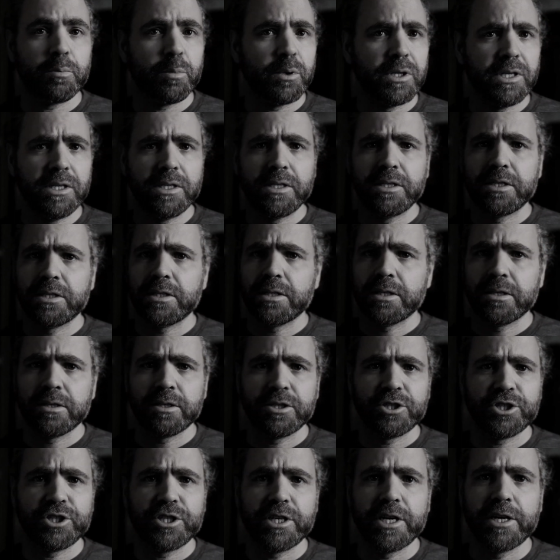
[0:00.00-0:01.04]
Please
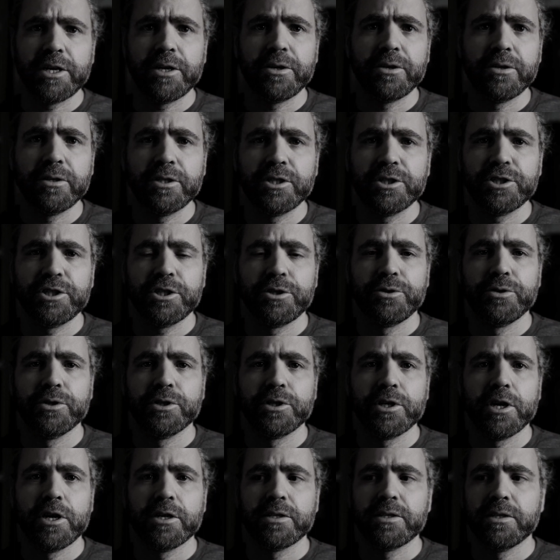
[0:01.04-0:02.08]
share your
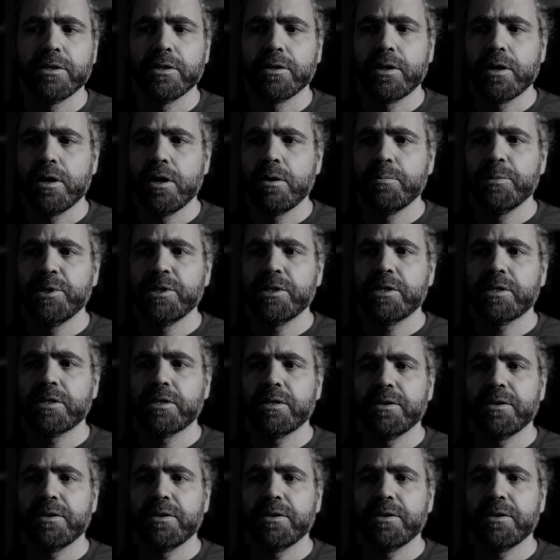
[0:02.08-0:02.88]
thoughts in the comments.